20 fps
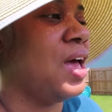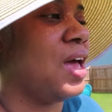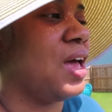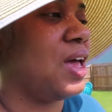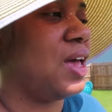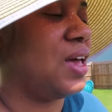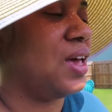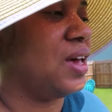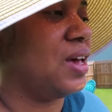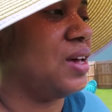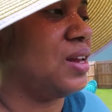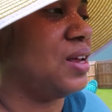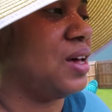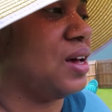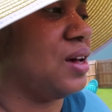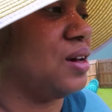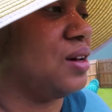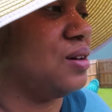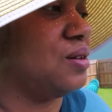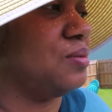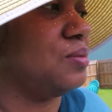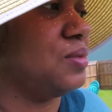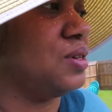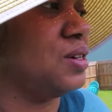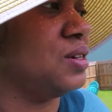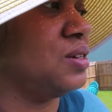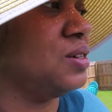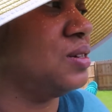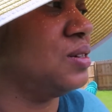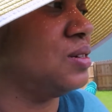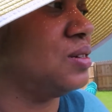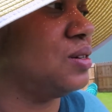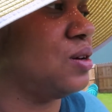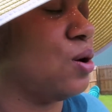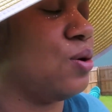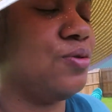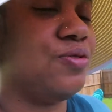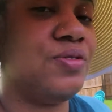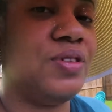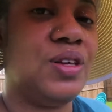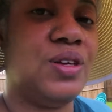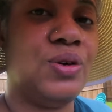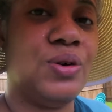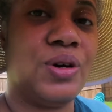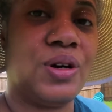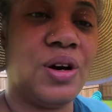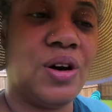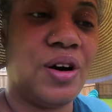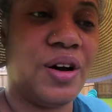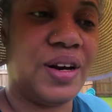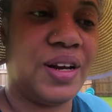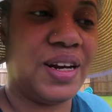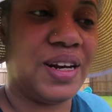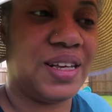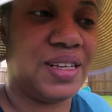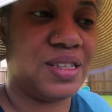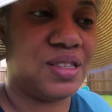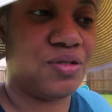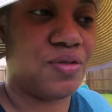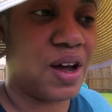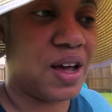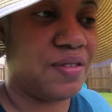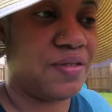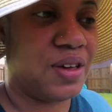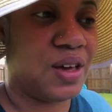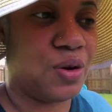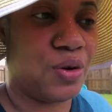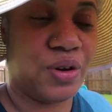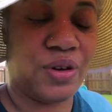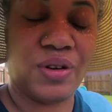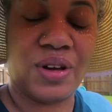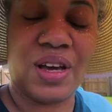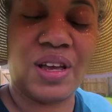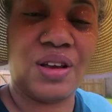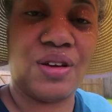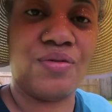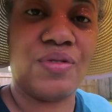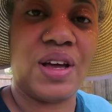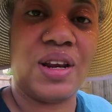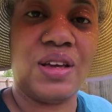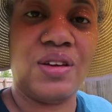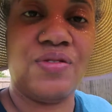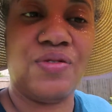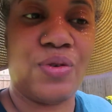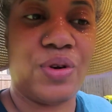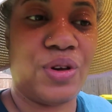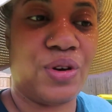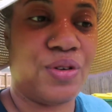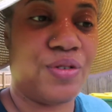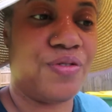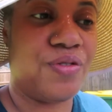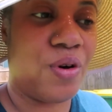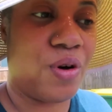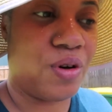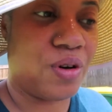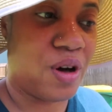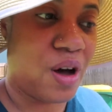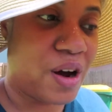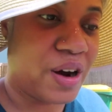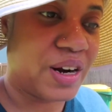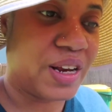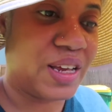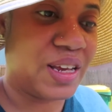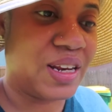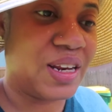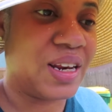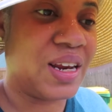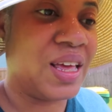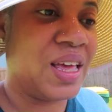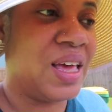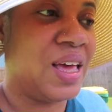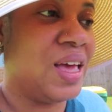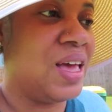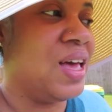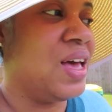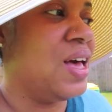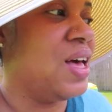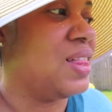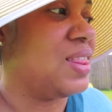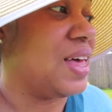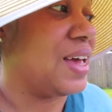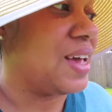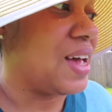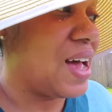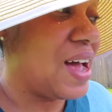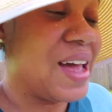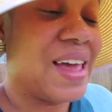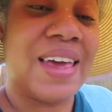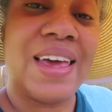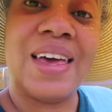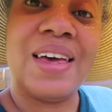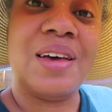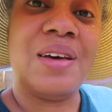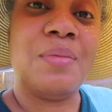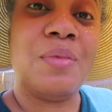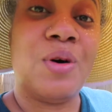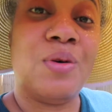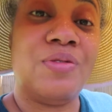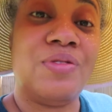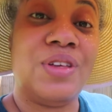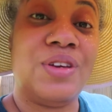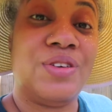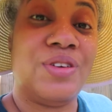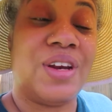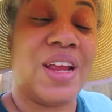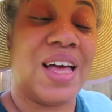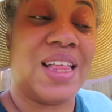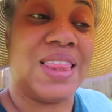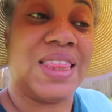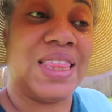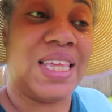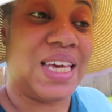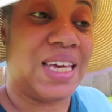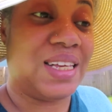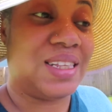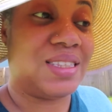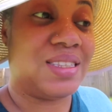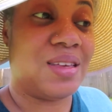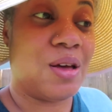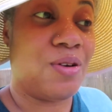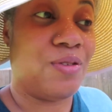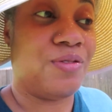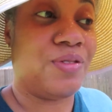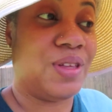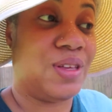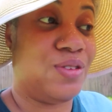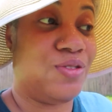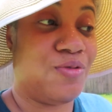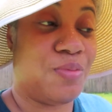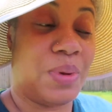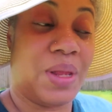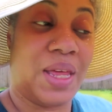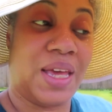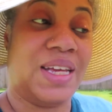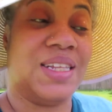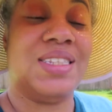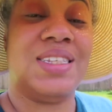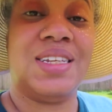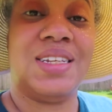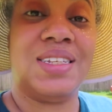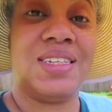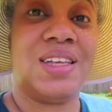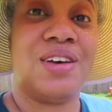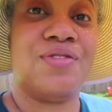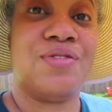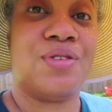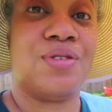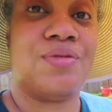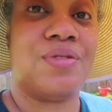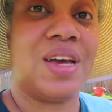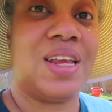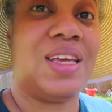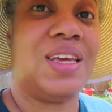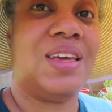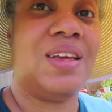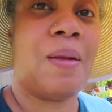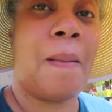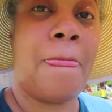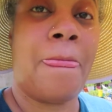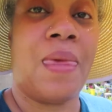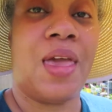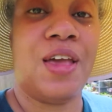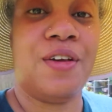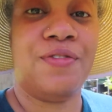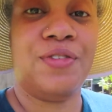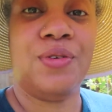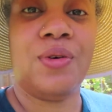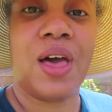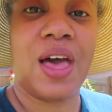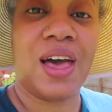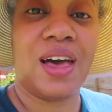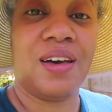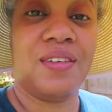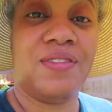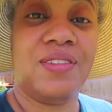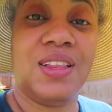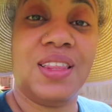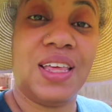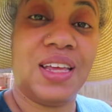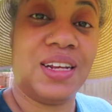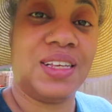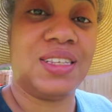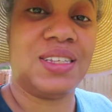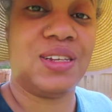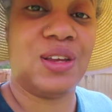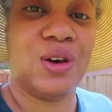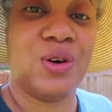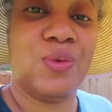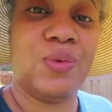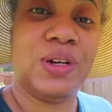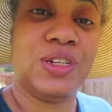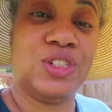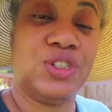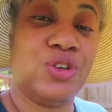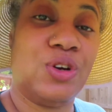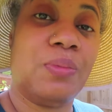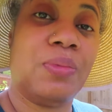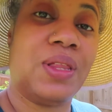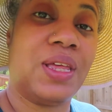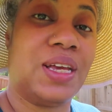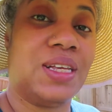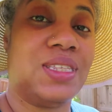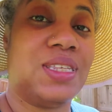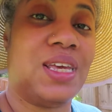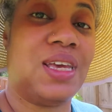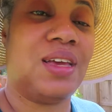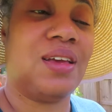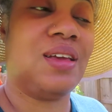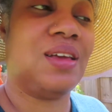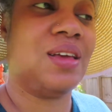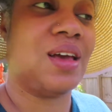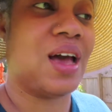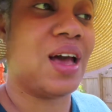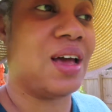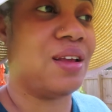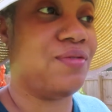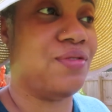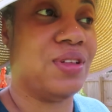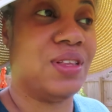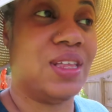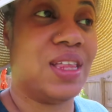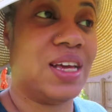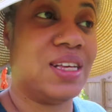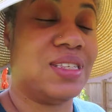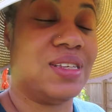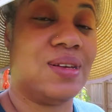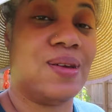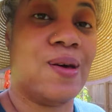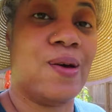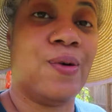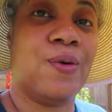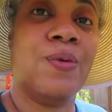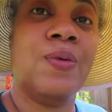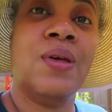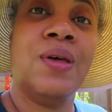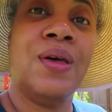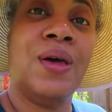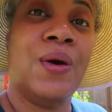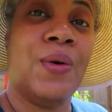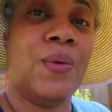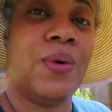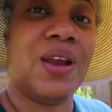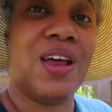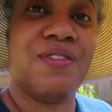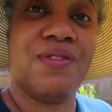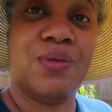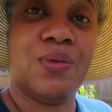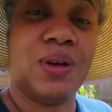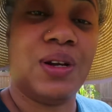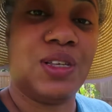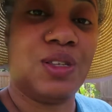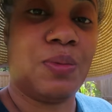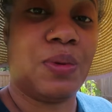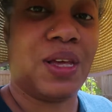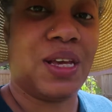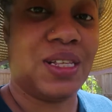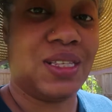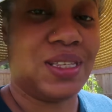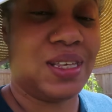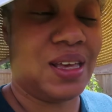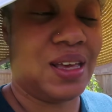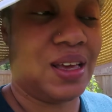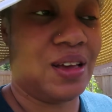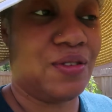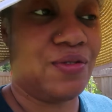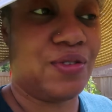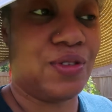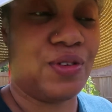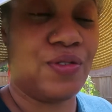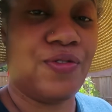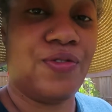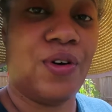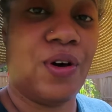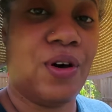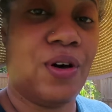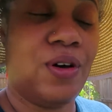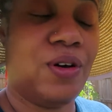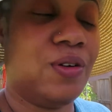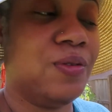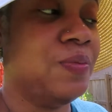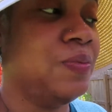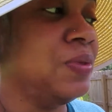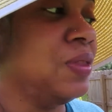And hopefully your garden is thriving, or you're getting ready for your fall garden like I am. Hopefully you're not late. Hopefully you've planted stuff already. If you have, let us know what you're planting. I'd really like to know what everyone is planting for the fall.